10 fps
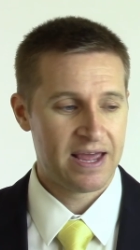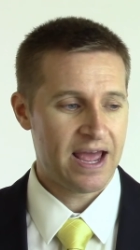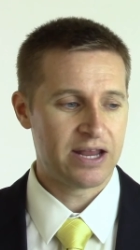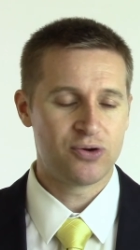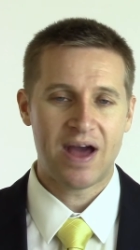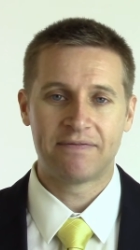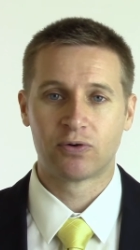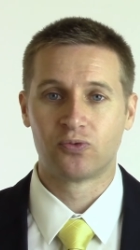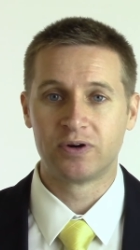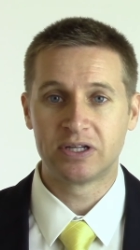and you have a
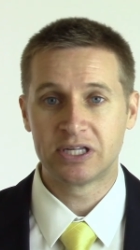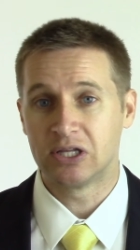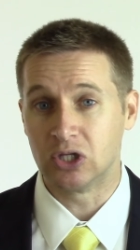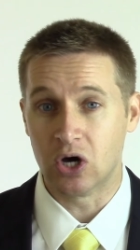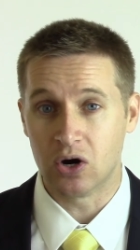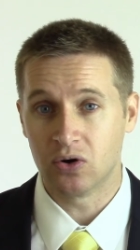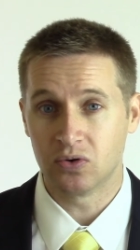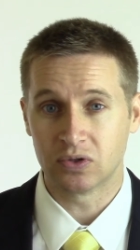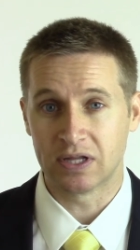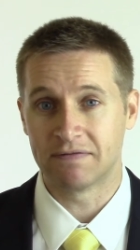really
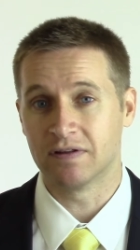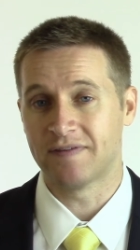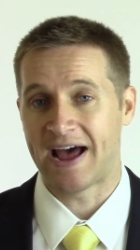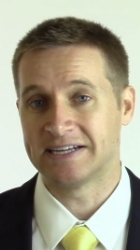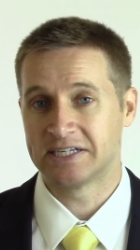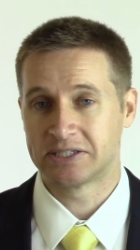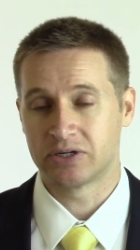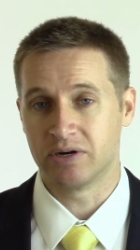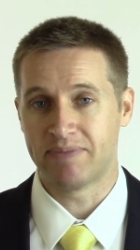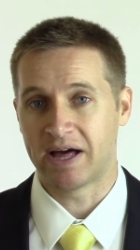low level of assets
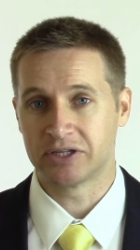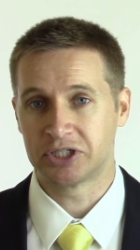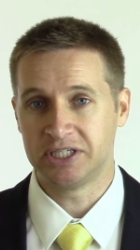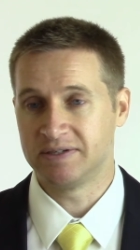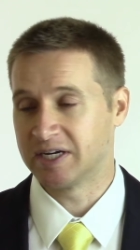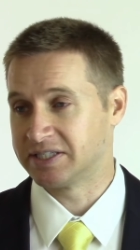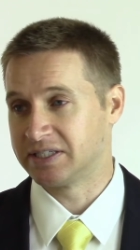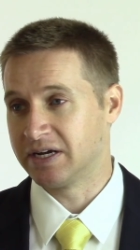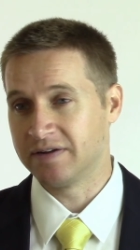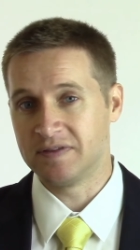on your balance sheet because
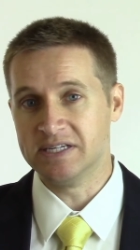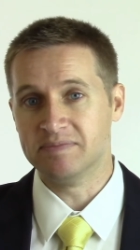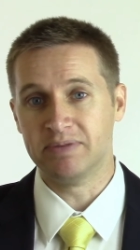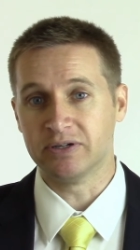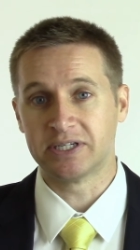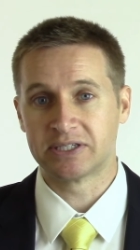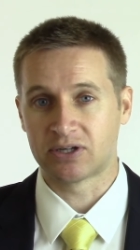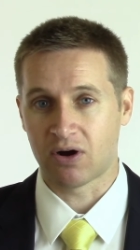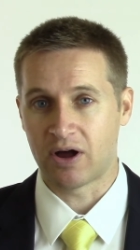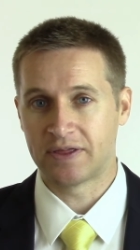none of these buildings
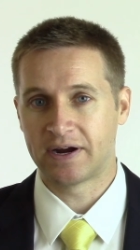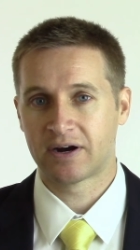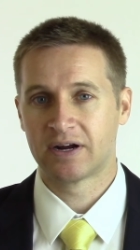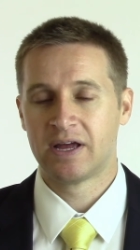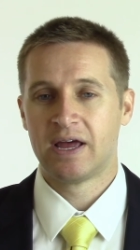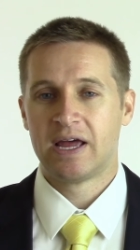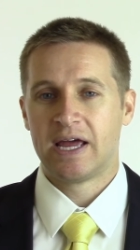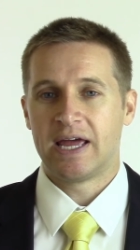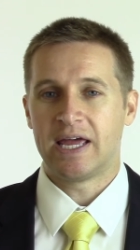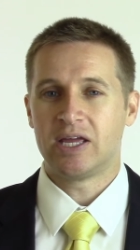are on there,
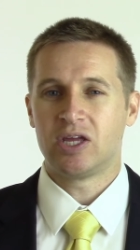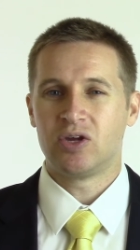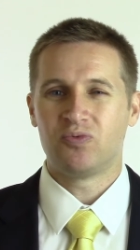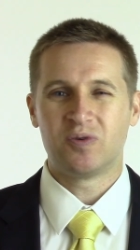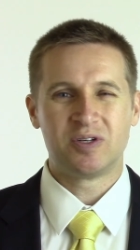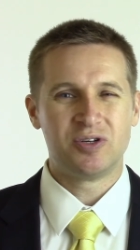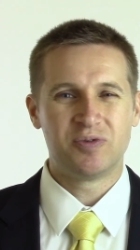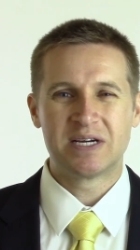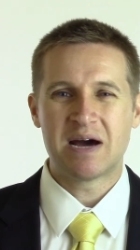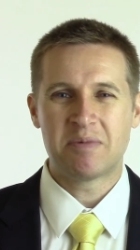it, you, would, you
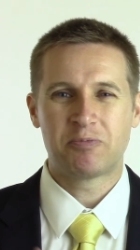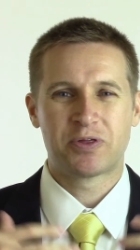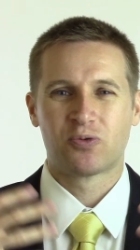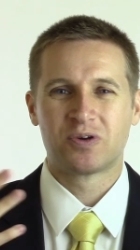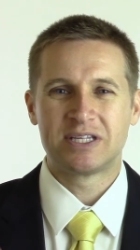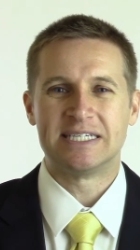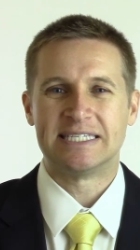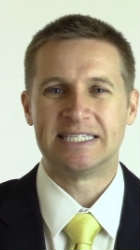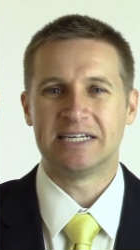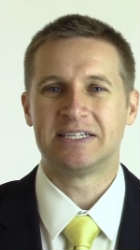would come up with a really
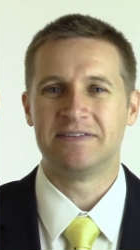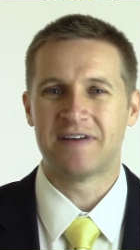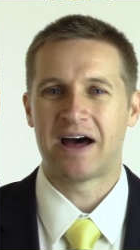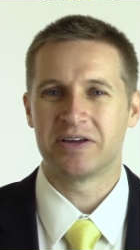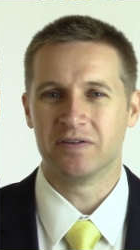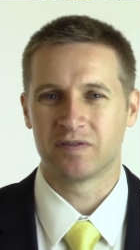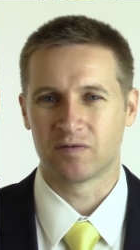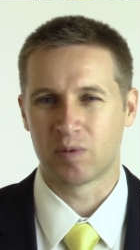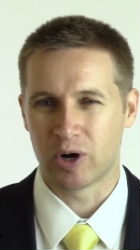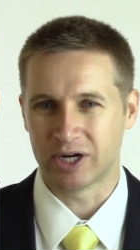silly value for
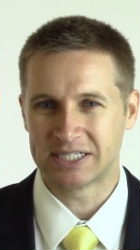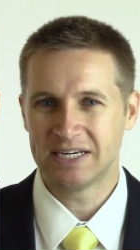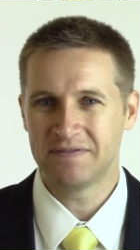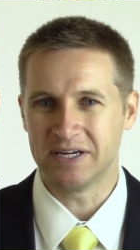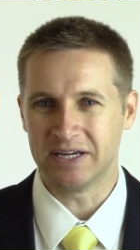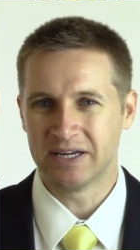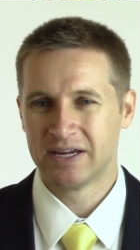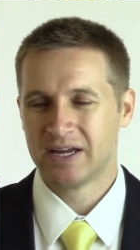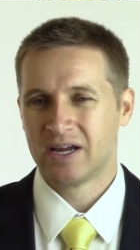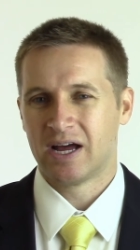productivity
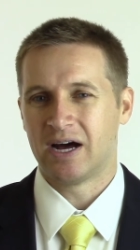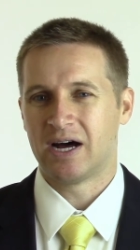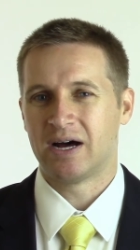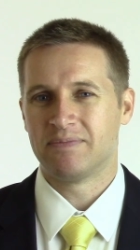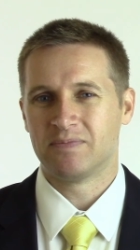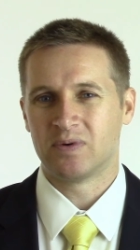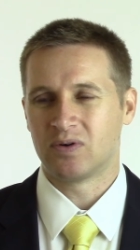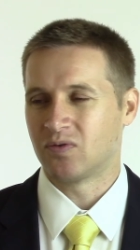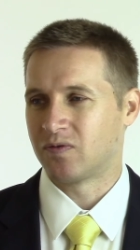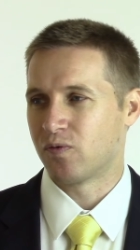um,
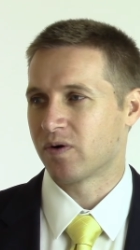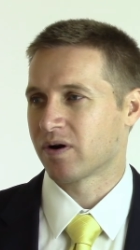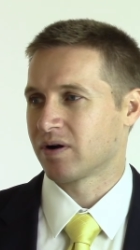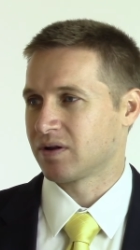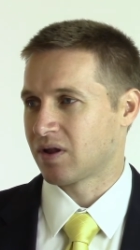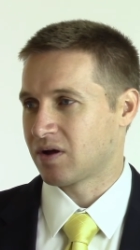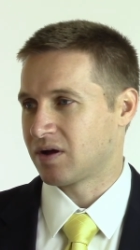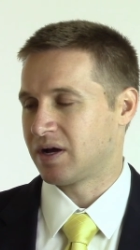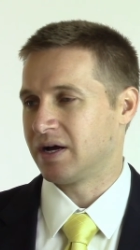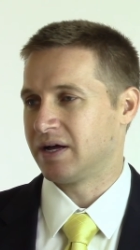for
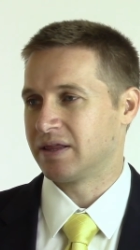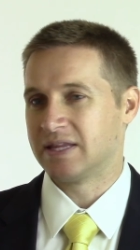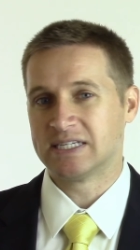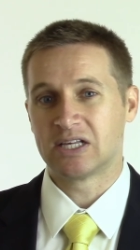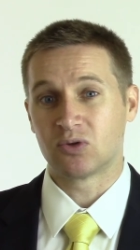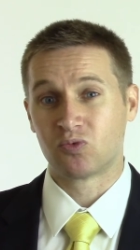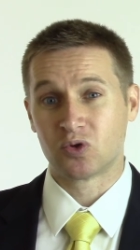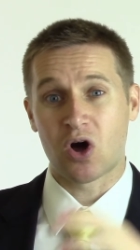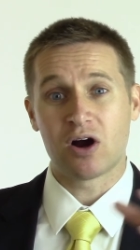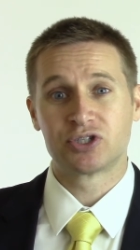uh, this
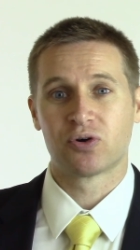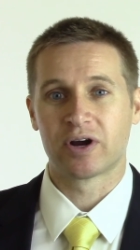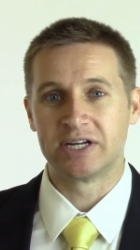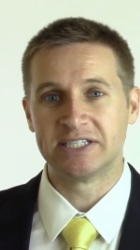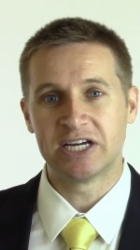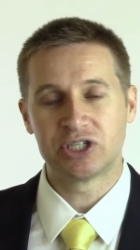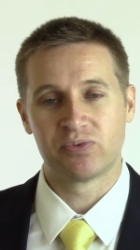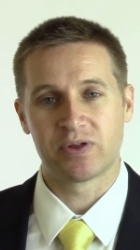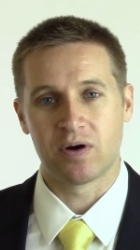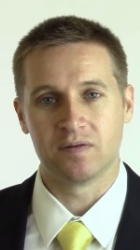large organization
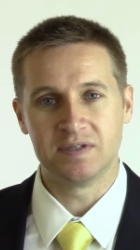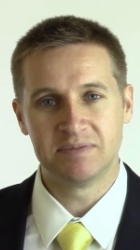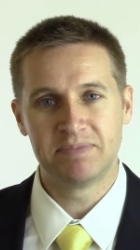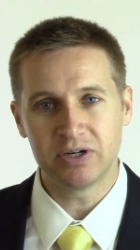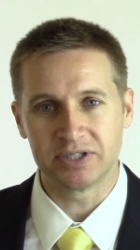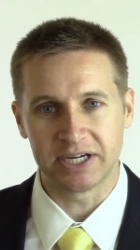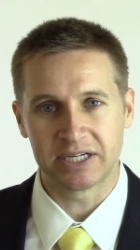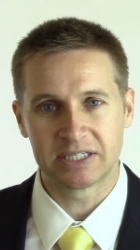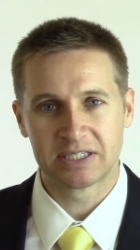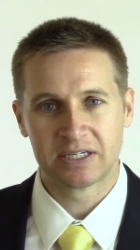with all these
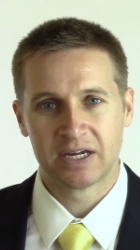buildings.